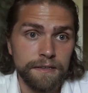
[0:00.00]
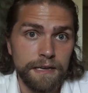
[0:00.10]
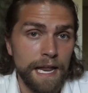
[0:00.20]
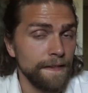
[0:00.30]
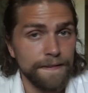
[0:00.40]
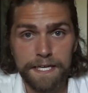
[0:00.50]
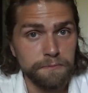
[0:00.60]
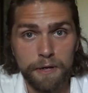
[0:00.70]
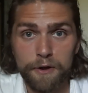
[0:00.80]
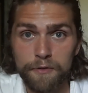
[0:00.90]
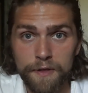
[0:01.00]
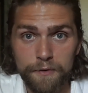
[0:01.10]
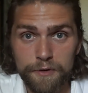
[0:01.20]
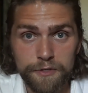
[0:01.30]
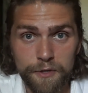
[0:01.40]
nothing is better than
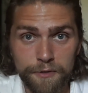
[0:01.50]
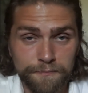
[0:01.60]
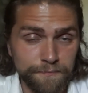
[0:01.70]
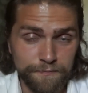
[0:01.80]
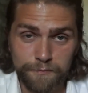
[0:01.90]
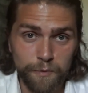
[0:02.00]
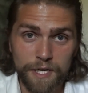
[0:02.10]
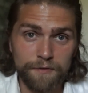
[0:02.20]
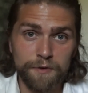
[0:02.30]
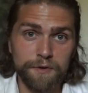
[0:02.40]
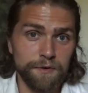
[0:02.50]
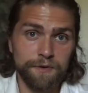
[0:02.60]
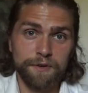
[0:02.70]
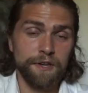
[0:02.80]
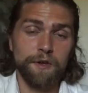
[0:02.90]
the original. Whatever
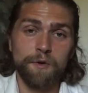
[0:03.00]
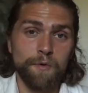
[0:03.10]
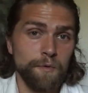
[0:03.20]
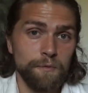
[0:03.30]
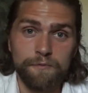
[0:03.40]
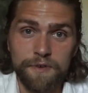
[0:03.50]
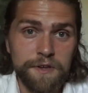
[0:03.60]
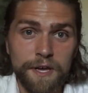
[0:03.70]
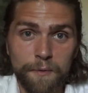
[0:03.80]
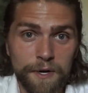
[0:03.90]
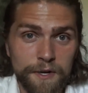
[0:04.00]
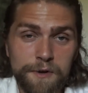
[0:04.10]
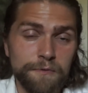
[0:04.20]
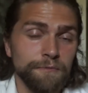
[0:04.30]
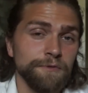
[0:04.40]
you feel, I want to
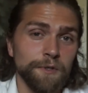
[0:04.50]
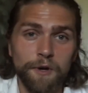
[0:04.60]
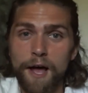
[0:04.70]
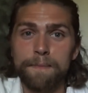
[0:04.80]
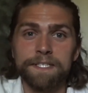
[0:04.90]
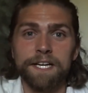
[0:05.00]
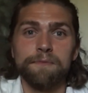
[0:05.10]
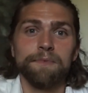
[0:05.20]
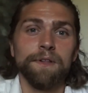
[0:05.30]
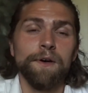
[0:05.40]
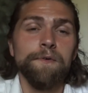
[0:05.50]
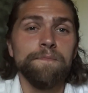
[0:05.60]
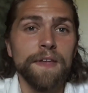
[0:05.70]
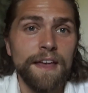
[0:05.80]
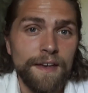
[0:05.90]
know. So comment down below.
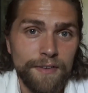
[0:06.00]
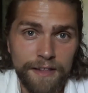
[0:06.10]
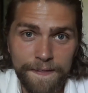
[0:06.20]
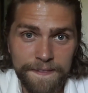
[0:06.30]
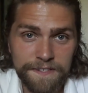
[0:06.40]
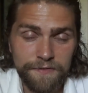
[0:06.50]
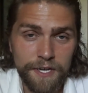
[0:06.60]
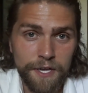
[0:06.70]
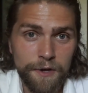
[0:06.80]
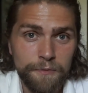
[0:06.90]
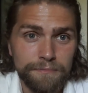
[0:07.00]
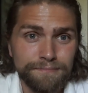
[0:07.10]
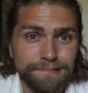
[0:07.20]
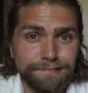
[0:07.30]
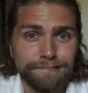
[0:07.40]
If you like this video,
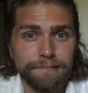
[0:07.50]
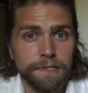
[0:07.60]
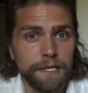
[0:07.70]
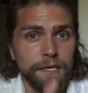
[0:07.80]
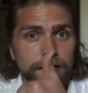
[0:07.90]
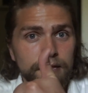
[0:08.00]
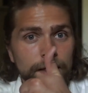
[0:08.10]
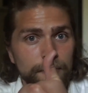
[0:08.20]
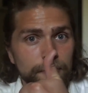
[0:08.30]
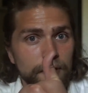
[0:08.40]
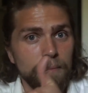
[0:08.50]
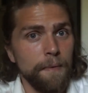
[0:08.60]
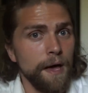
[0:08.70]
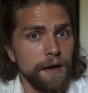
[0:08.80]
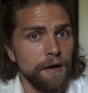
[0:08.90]
hit that thumb
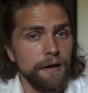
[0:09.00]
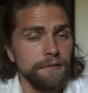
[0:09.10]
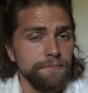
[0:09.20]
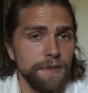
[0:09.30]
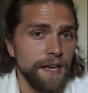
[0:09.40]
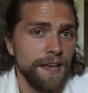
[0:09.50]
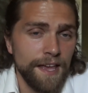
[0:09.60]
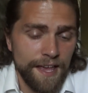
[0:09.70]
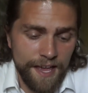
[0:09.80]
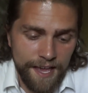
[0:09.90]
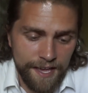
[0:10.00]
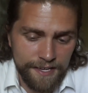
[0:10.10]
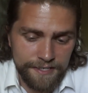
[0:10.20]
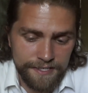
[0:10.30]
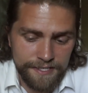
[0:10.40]
icon.
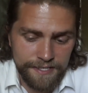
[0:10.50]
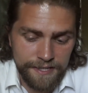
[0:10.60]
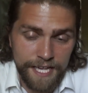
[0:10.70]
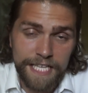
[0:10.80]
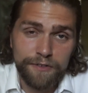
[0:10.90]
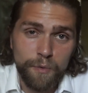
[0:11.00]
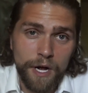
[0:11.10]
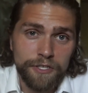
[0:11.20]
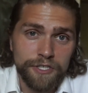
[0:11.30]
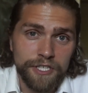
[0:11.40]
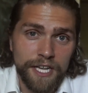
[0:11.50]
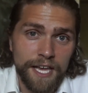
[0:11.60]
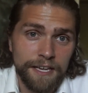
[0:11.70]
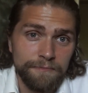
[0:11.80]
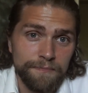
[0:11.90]
And thanks for watching
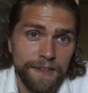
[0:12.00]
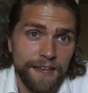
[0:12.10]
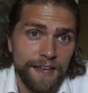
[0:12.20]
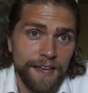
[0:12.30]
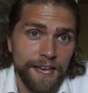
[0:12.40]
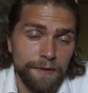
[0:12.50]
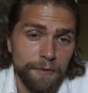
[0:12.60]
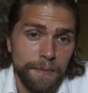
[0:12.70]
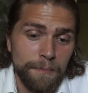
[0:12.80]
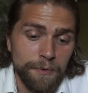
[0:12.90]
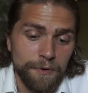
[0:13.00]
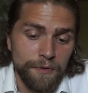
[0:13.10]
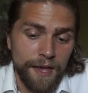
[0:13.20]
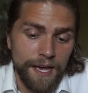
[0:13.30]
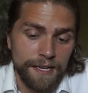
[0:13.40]
today. And remember
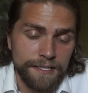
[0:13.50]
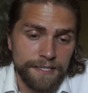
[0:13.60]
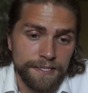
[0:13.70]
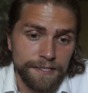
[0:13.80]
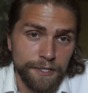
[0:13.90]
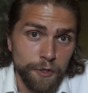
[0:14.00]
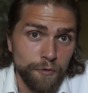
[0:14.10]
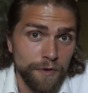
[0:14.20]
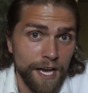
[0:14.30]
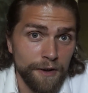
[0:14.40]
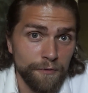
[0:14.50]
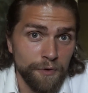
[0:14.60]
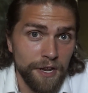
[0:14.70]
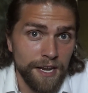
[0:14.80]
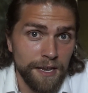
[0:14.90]
that you've got a
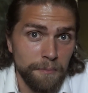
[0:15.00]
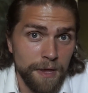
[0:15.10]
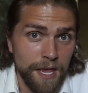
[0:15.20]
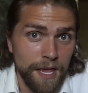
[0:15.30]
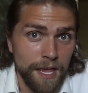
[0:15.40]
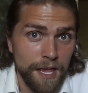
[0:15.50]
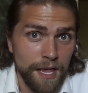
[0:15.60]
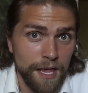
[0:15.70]
friend in me.